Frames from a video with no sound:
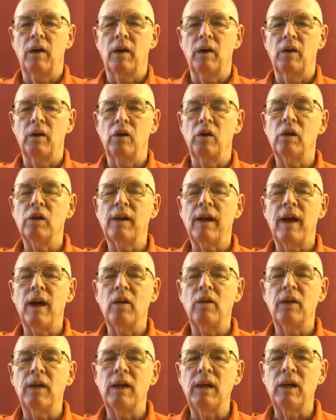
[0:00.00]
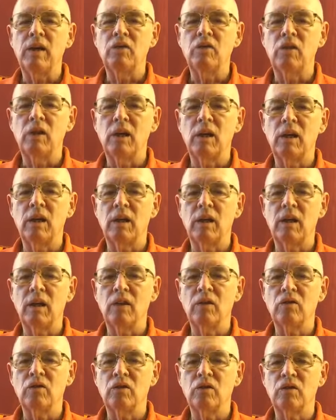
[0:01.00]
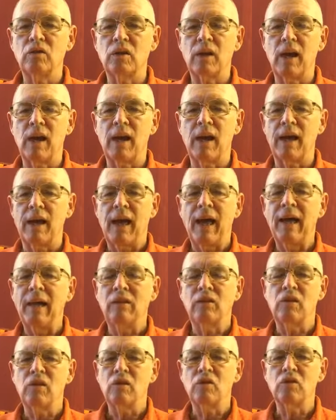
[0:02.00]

look how easy it is to say, I hate this